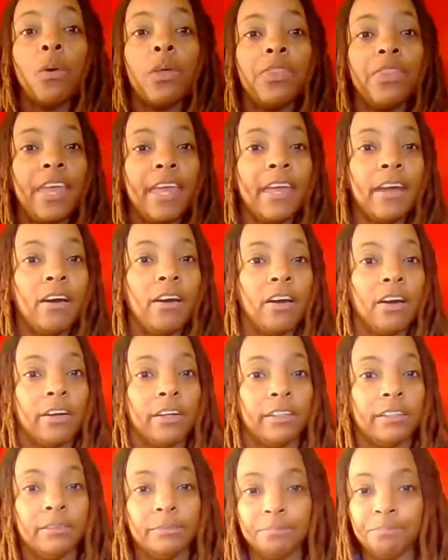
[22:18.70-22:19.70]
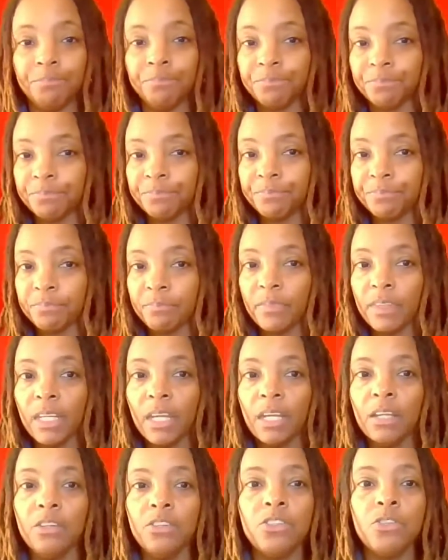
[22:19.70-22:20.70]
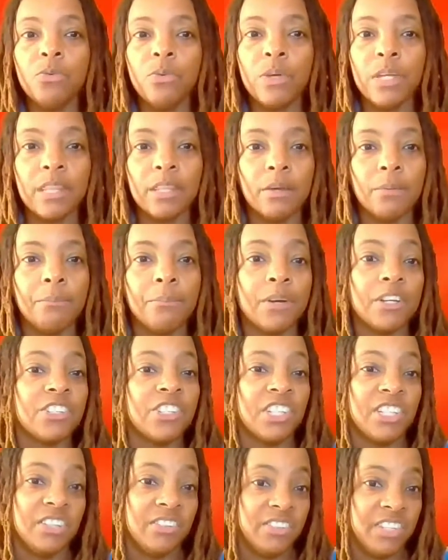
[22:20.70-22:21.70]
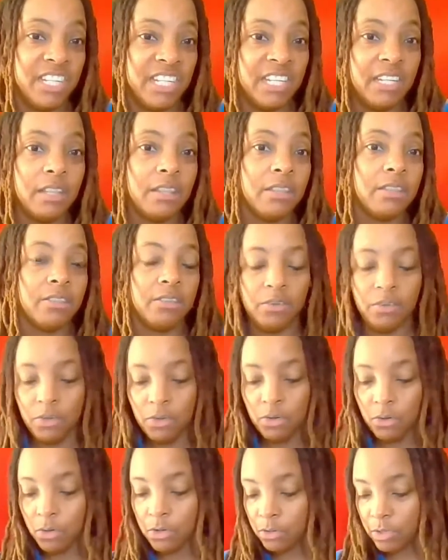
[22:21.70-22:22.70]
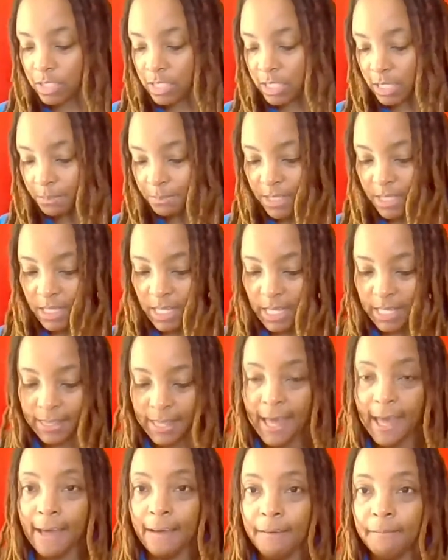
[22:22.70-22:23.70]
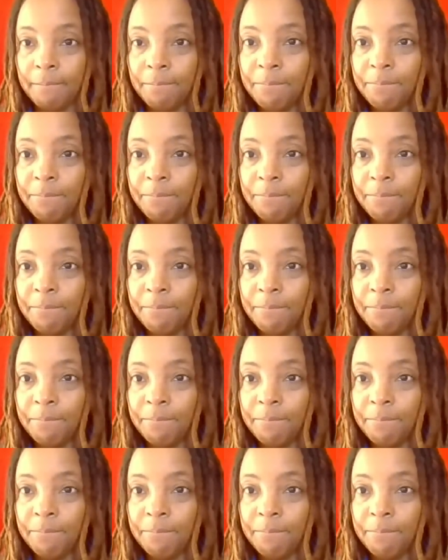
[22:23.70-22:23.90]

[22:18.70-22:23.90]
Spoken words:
when they are doing their brushing their teeth or doing something like that.